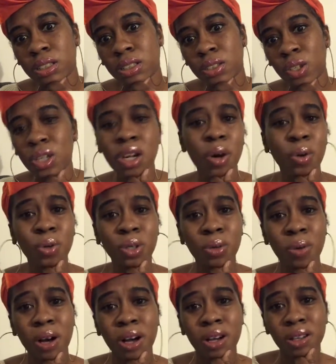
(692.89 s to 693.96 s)
You know who you
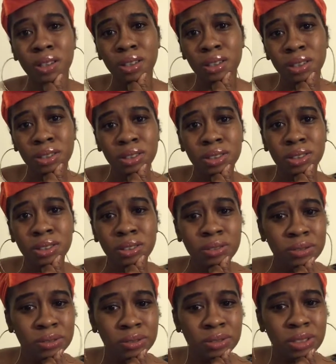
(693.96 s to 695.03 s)
are.
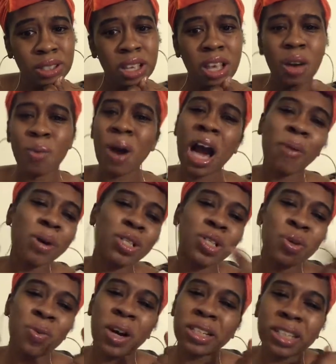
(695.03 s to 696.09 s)
Why would
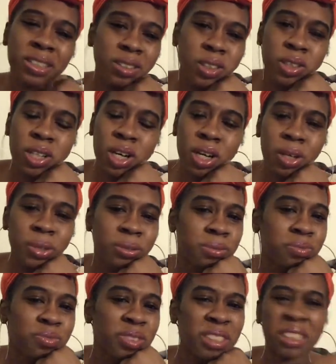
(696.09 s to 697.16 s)
you want to, you
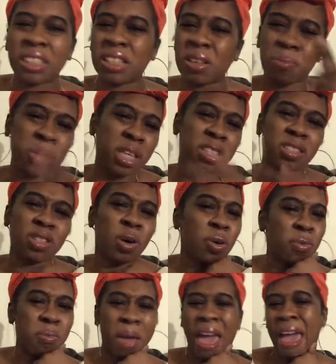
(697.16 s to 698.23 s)
know, be
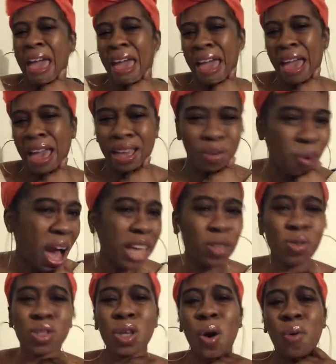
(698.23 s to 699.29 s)
so mad? Why are you
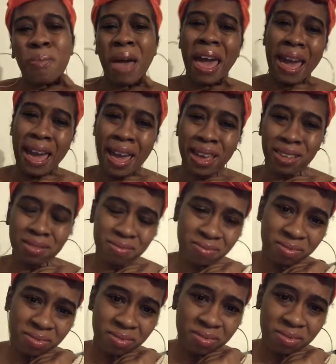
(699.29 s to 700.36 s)
so mad?
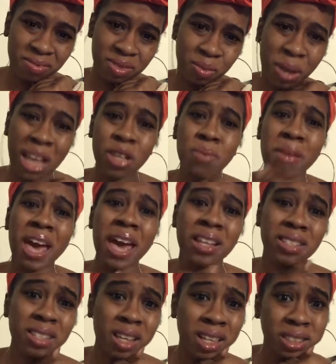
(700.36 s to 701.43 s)
Why are you mad,
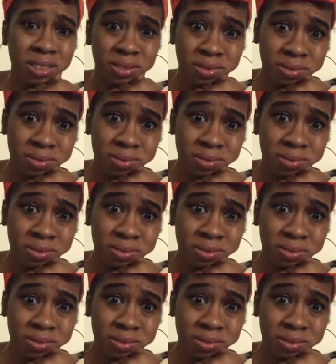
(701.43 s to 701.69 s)
son?